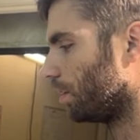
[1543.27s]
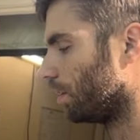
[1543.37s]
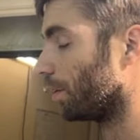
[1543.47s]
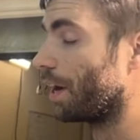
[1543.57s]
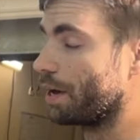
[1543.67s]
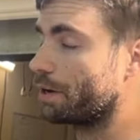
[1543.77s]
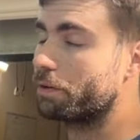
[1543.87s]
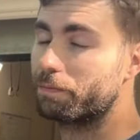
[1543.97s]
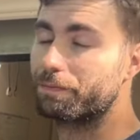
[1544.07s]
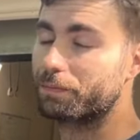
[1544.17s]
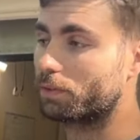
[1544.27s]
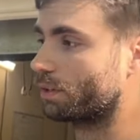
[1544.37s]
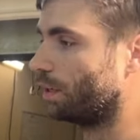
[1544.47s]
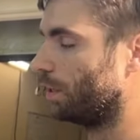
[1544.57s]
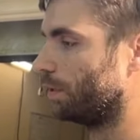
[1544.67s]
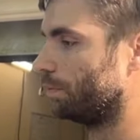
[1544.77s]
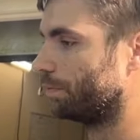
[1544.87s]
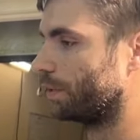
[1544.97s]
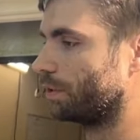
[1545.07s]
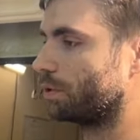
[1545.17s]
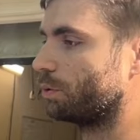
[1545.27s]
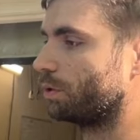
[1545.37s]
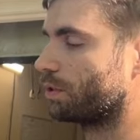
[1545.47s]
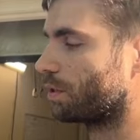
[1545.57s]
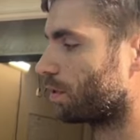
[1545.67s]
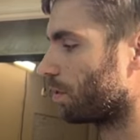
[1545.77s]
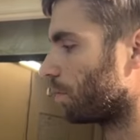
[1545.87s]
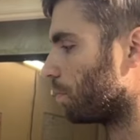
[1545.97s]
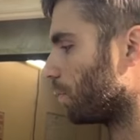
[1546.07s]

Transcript: or air in the coolant system.